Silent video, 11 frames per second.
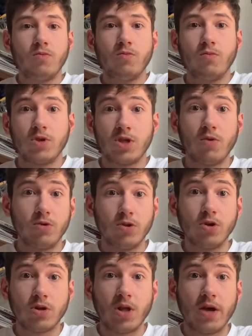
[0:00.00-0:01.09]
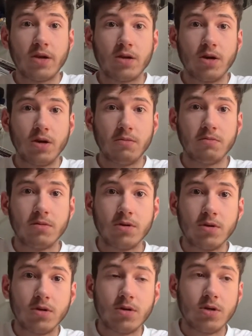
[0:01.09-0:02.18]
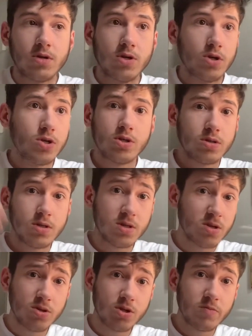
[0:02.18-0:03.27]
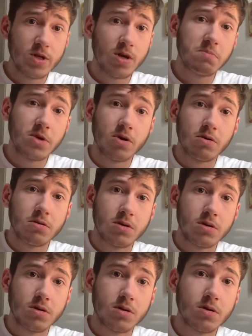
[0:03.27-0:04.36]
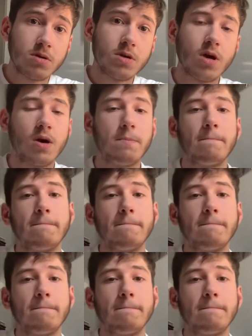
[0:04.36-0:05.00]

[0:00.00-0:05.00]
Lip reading: what they would look like, and he still should have been up there, and